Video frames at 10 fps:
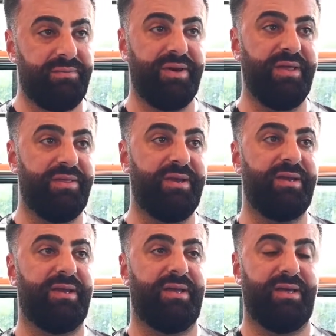
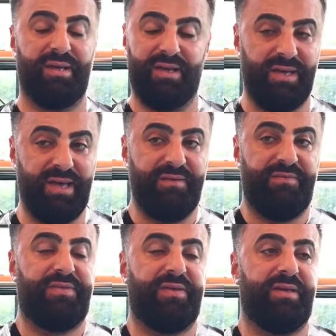breathing,
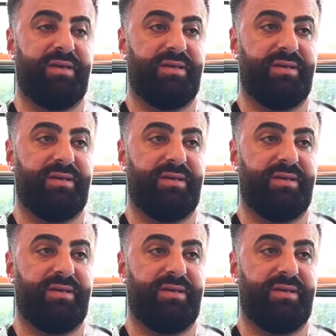everything.